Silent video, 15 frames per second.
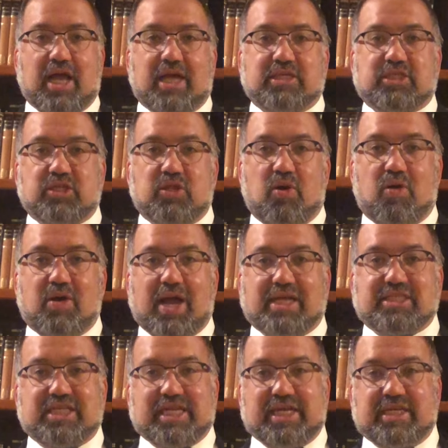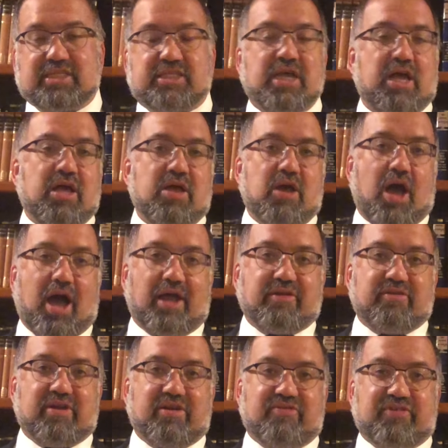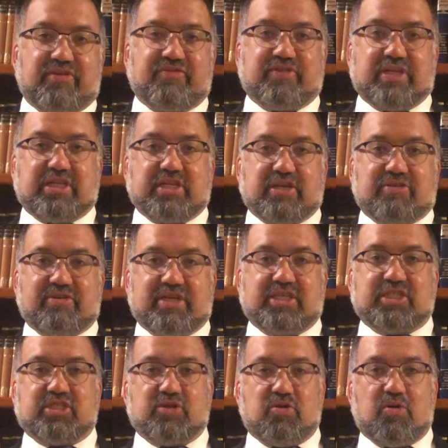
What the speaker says: as long as it is 115 degrees